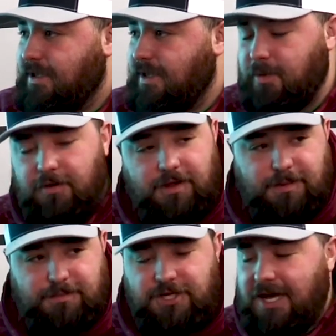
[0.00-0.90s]
He pulled
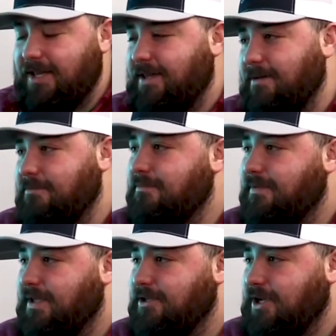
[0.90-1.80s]
up, shot at them.
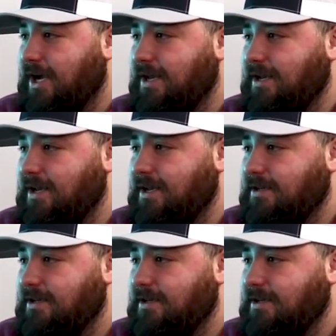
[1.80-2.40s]
They shot and